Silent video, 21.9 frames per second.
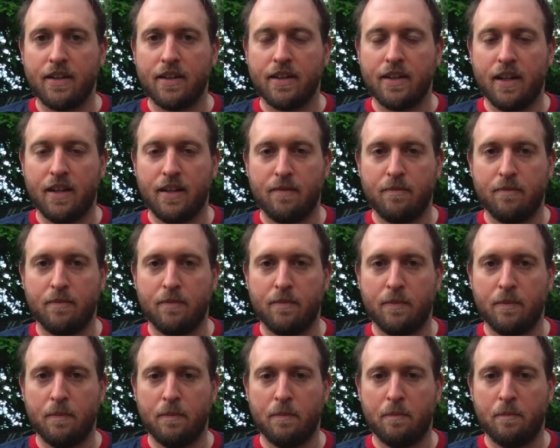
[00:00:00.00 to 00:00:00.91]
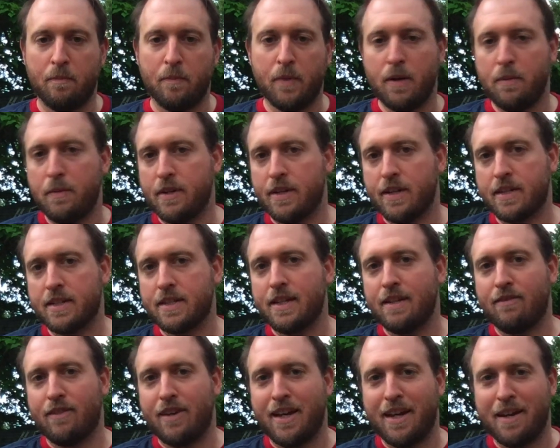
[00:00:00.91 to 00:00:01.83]
it maybe doesn't
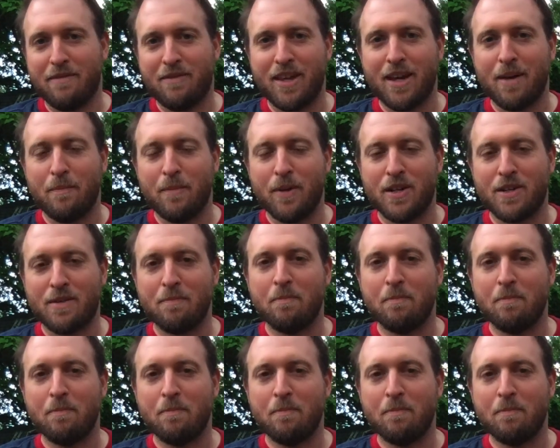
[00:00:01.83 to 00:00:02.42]
even have that much